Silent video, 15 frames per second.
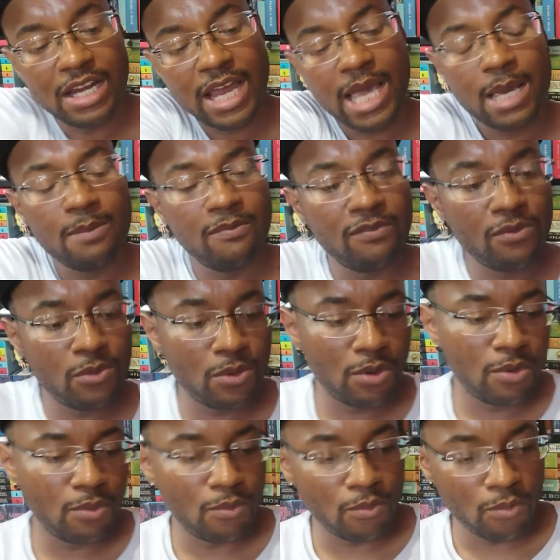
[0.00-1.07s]
name
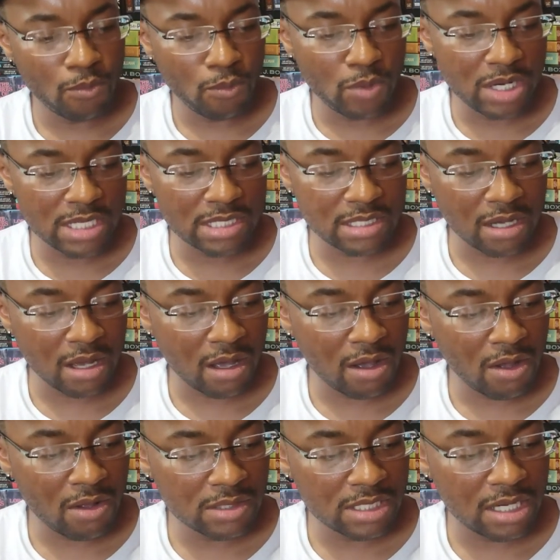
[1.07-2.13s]
for what it's
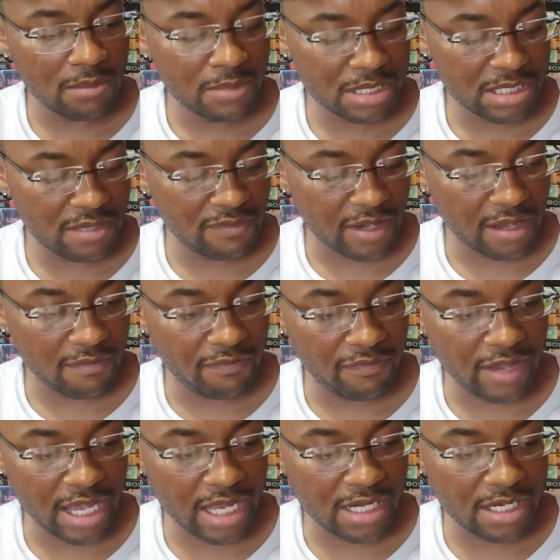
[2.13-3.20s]
called, and I'm gonna see if I can
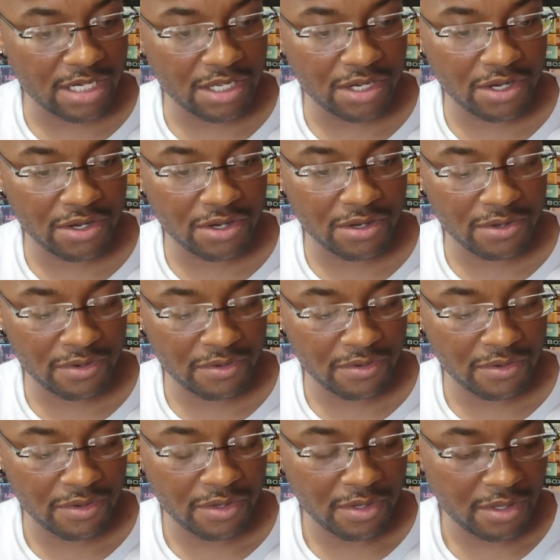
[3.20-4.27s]
find it here.
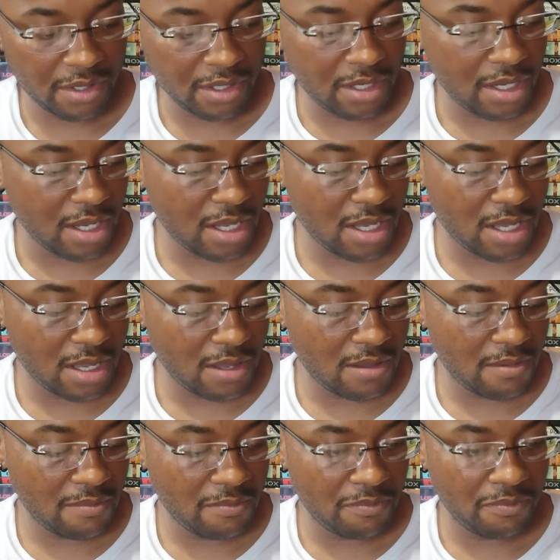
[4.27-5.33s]

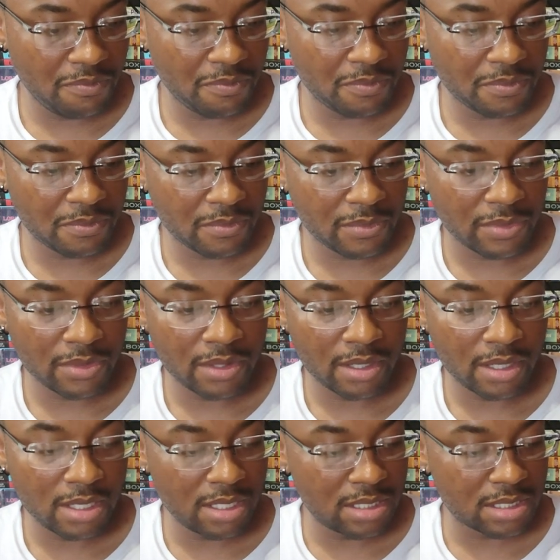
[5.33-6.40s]
Um,
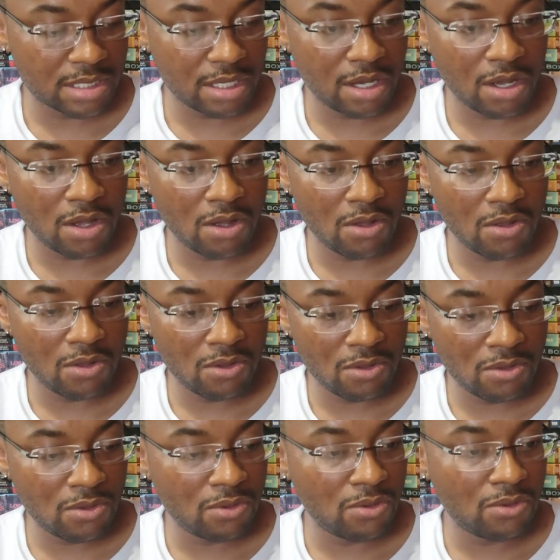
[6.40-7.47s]
it's
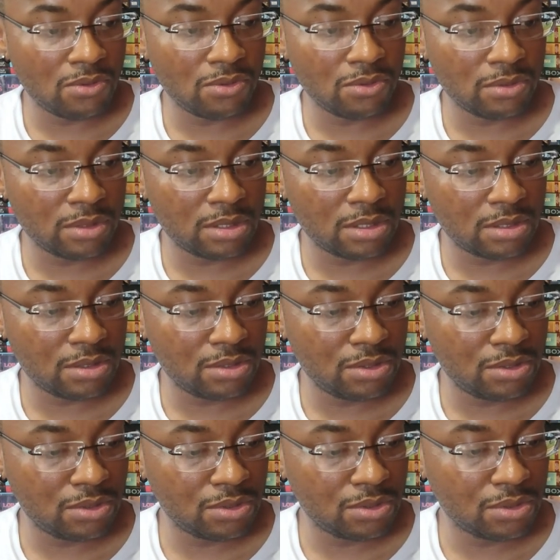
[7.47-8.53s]
called do,
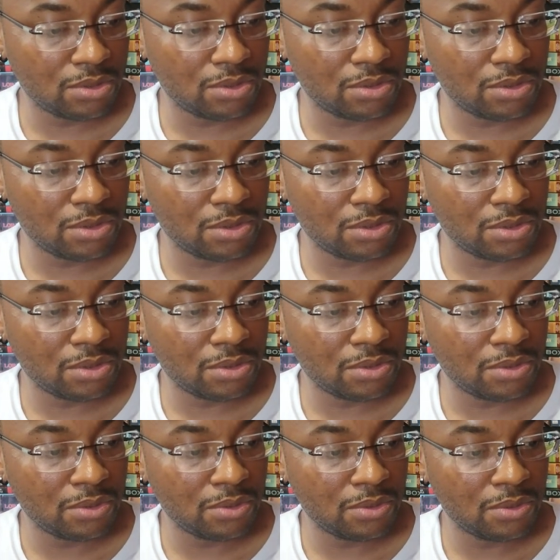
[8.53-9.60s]
do,
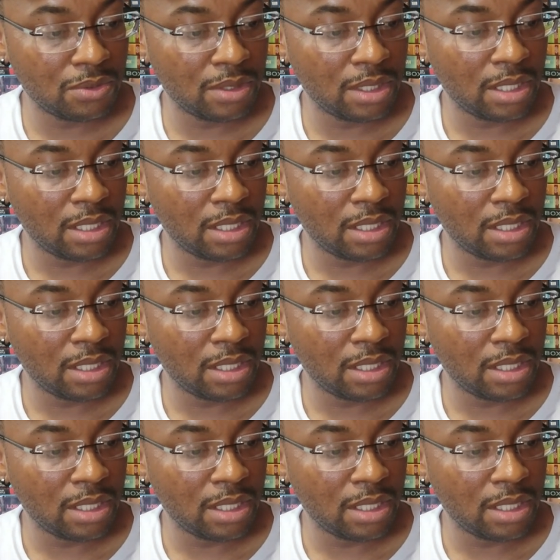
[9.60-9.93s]
do,